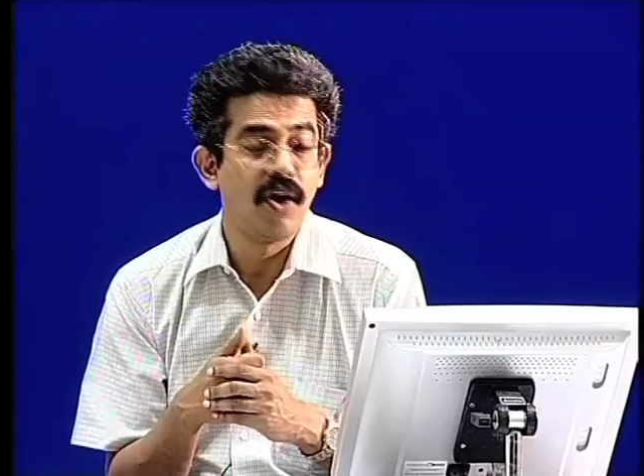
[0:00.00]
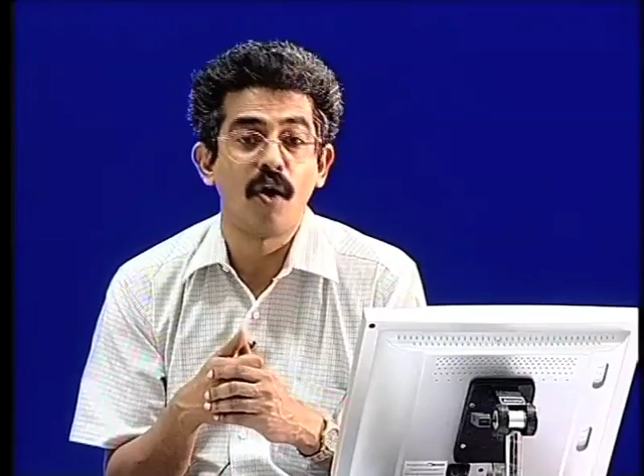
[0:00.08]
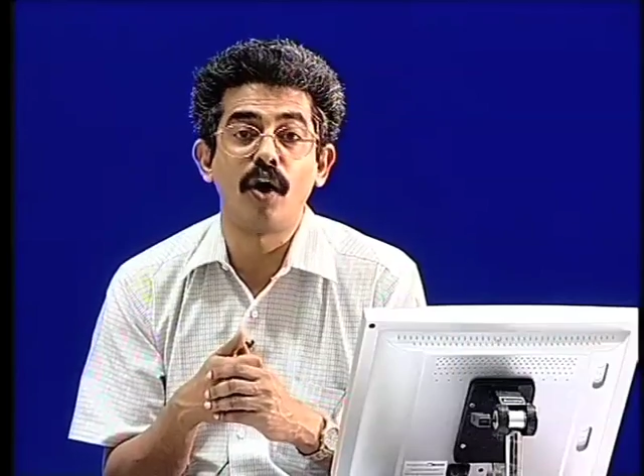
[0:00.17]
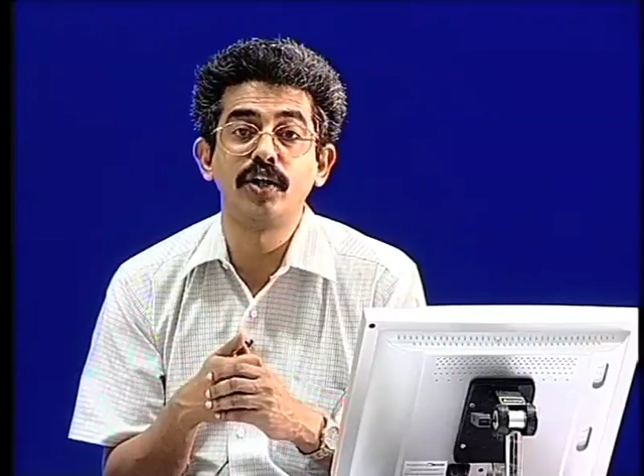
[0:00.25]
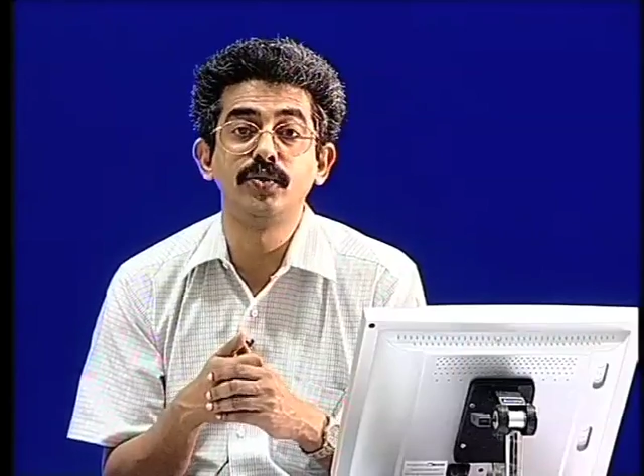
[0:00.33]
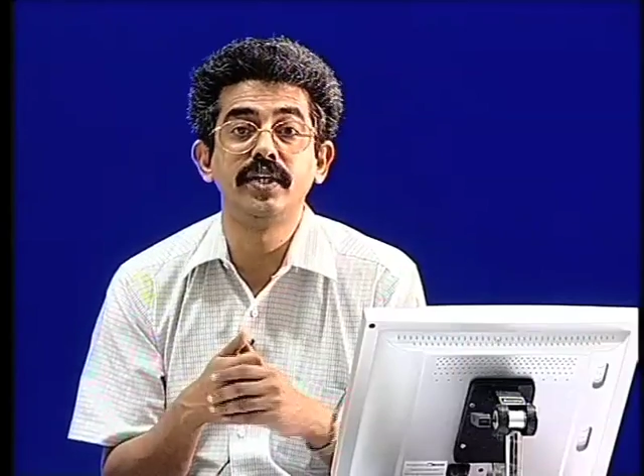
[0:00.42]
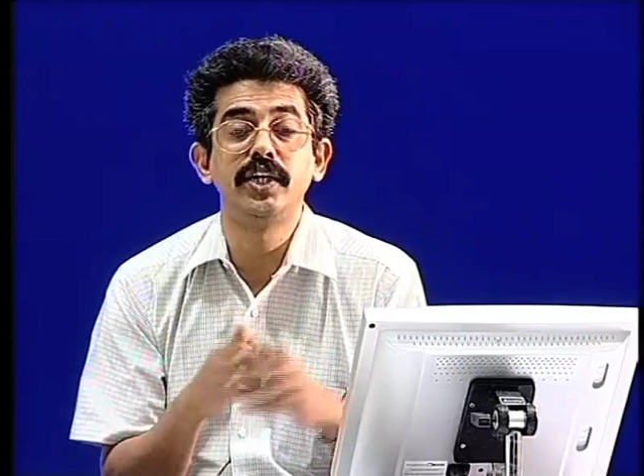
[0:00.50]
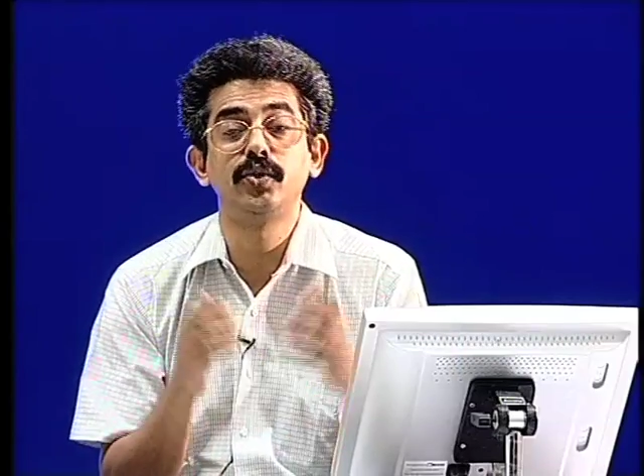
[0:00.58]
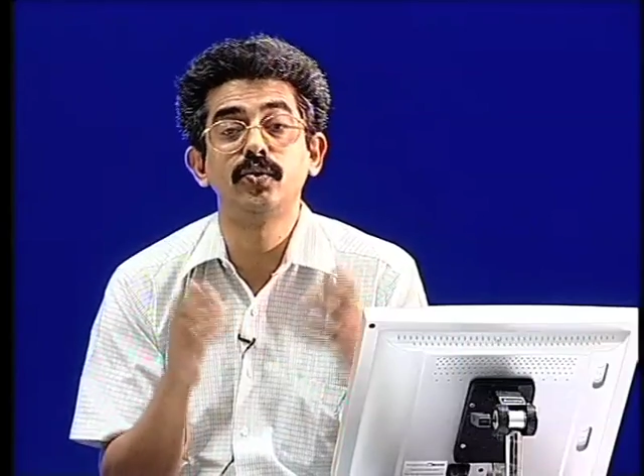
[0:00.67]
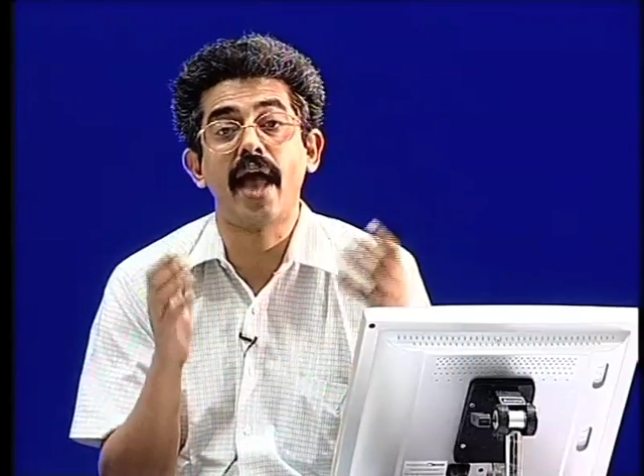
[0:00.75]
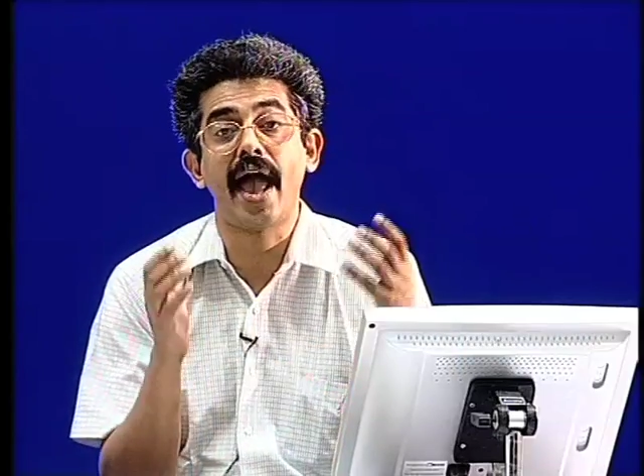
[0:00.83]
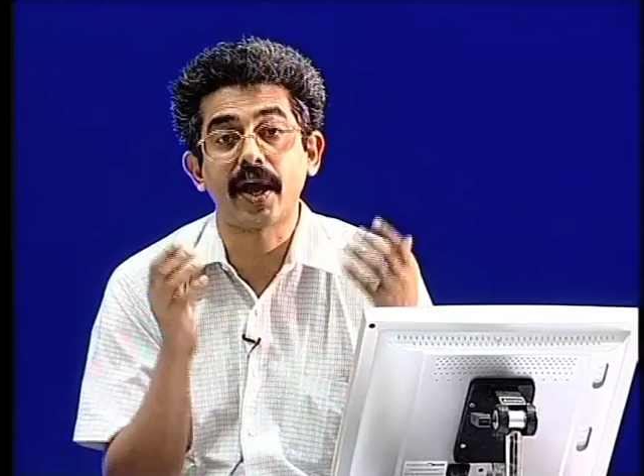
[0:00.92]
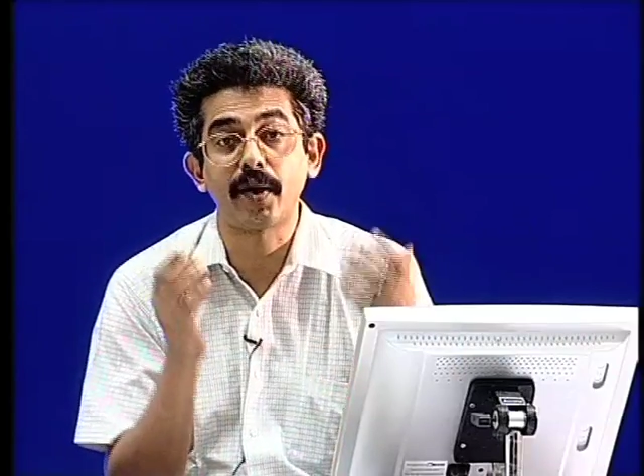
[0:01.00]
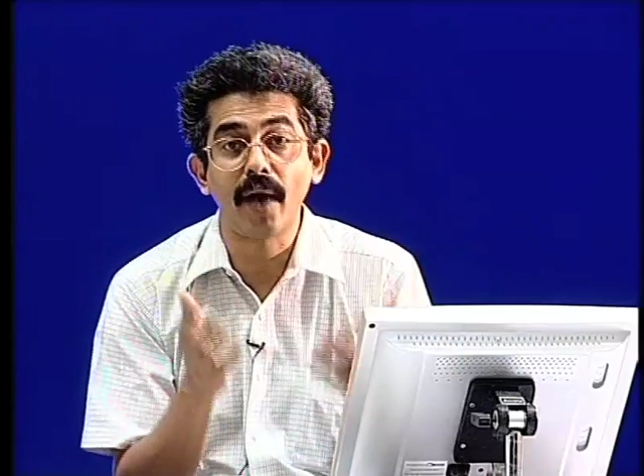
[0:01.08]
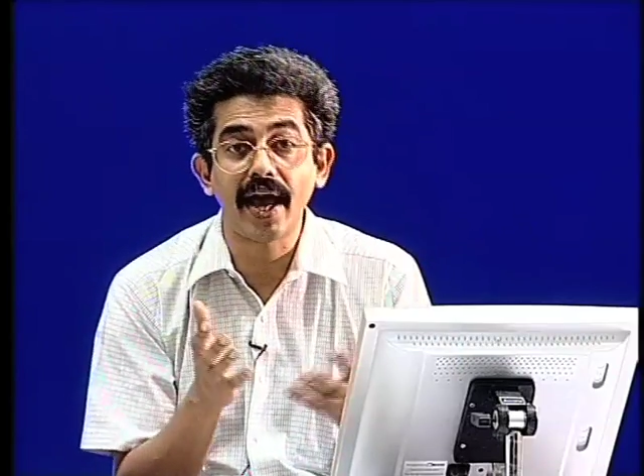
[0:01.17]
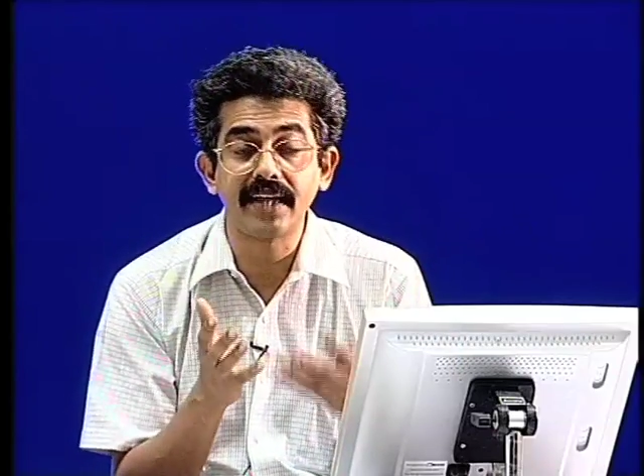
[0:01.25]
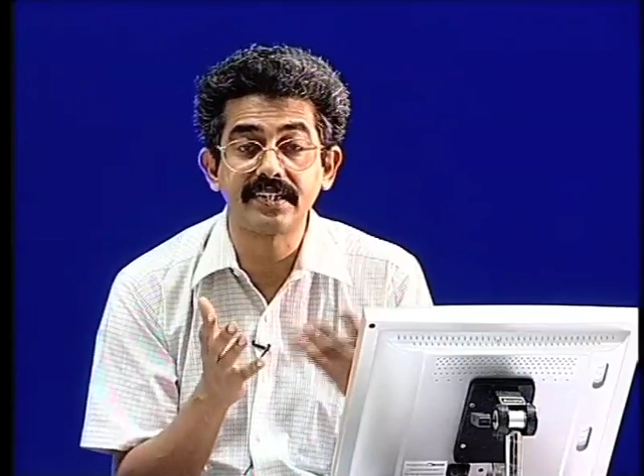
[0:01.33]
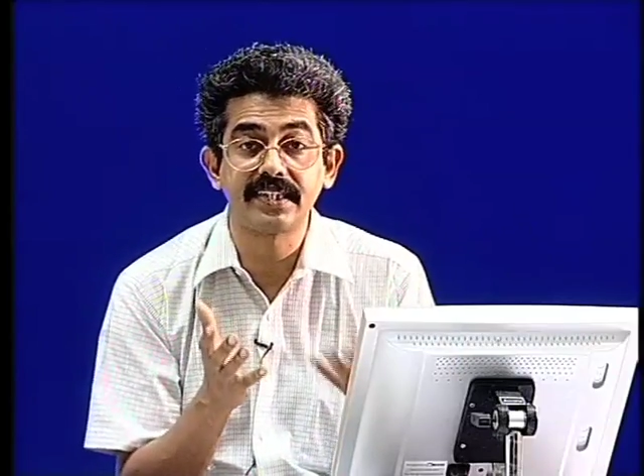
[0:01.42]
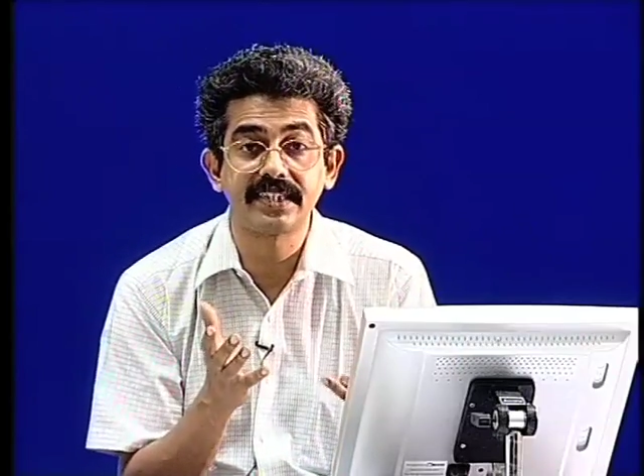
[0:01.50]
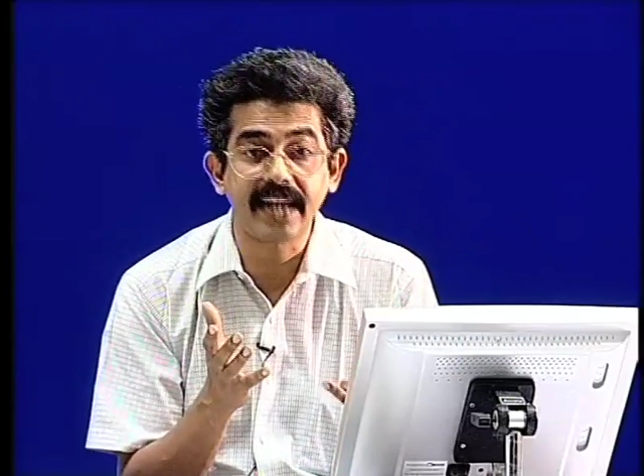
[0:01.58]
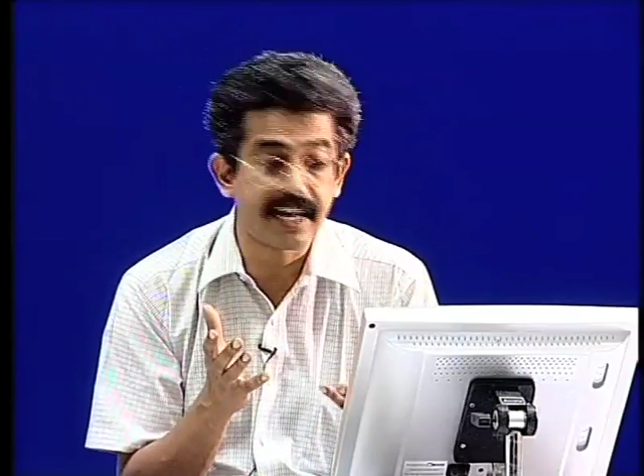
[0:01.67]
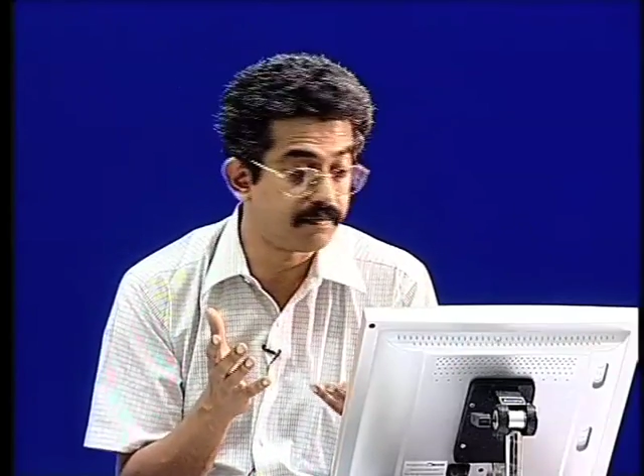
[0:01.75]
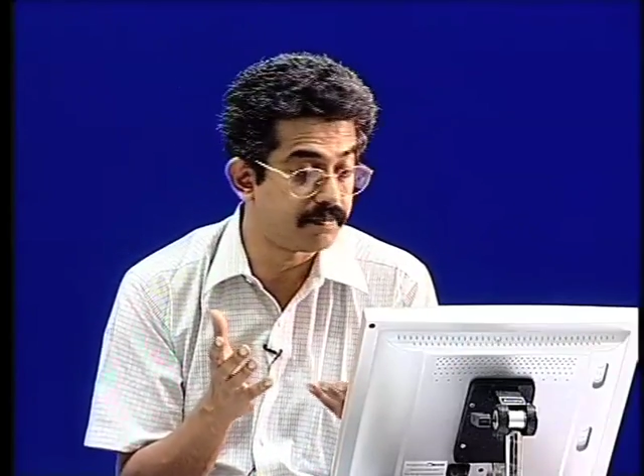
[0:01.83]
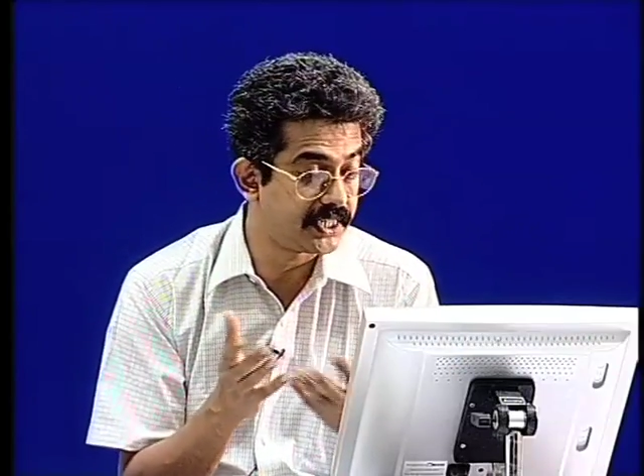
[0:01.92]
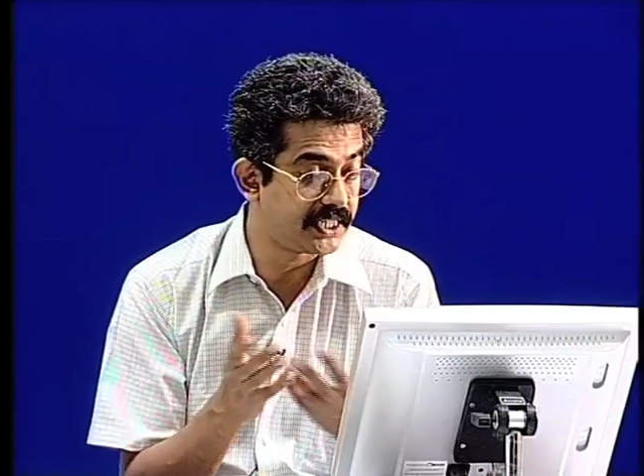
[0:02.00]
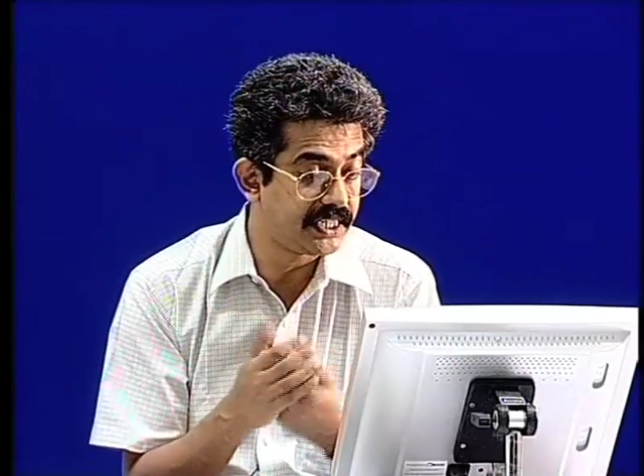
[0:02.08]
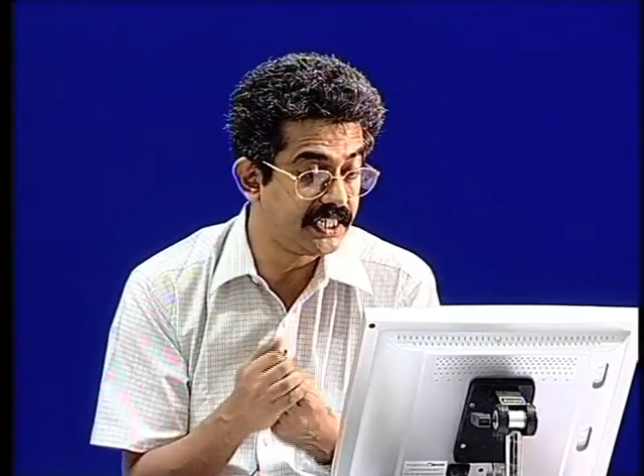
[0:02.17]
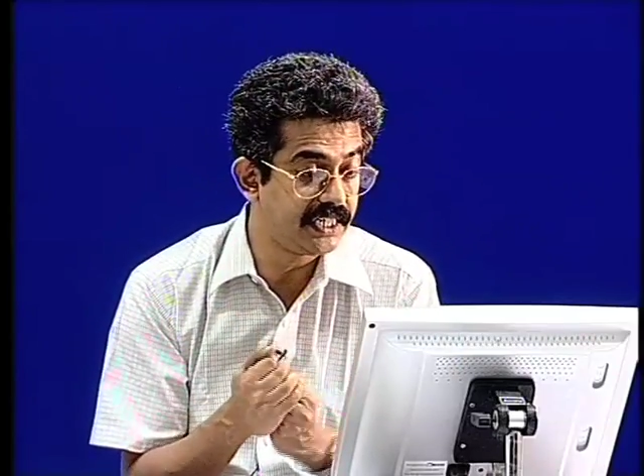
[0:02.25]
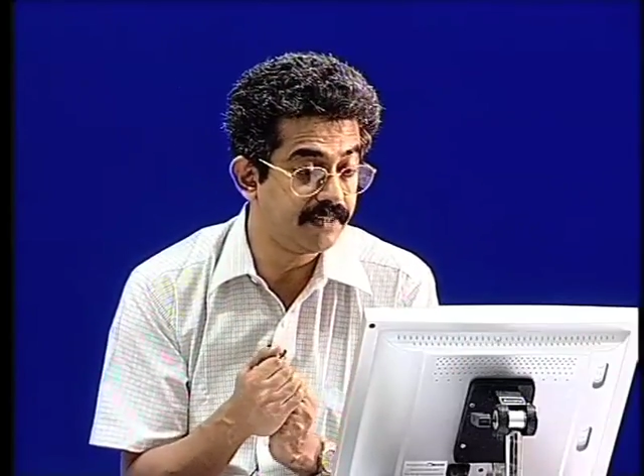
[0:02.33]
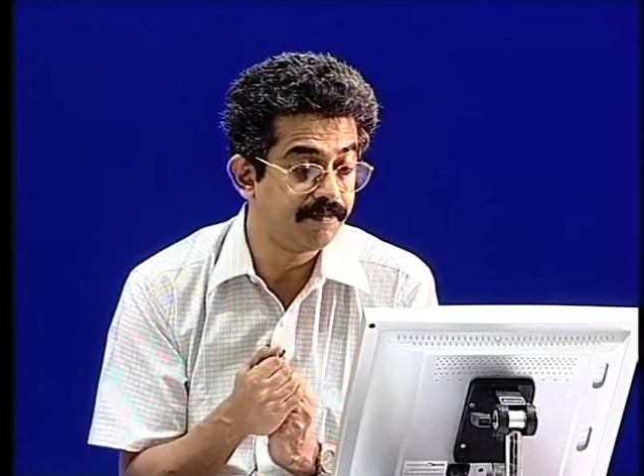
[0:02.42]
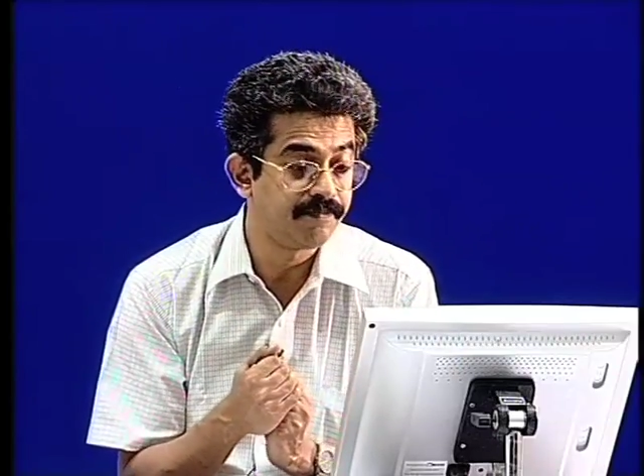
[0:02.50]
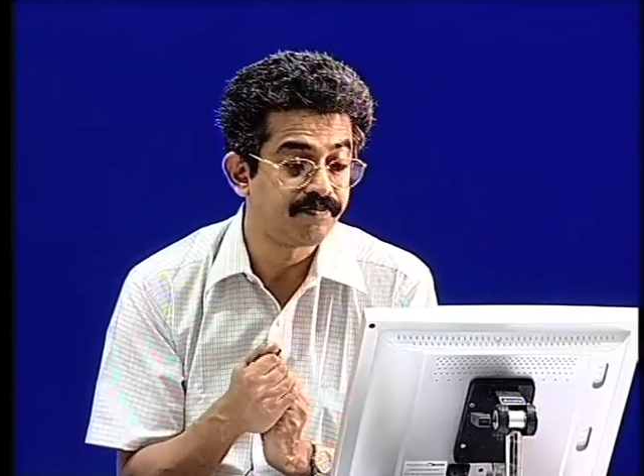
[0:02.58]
or you need to acquire a certain kind of machine,